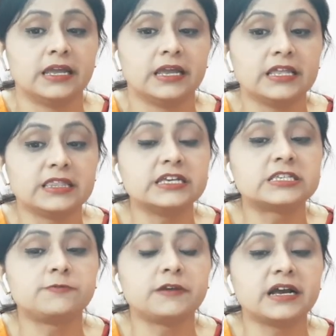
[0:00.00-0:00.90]
In
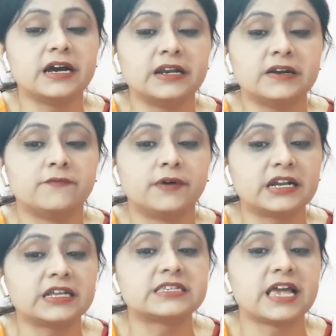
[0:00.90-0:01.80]
this figure,
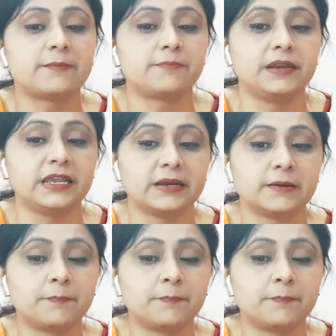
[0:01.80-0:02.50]
what is happening?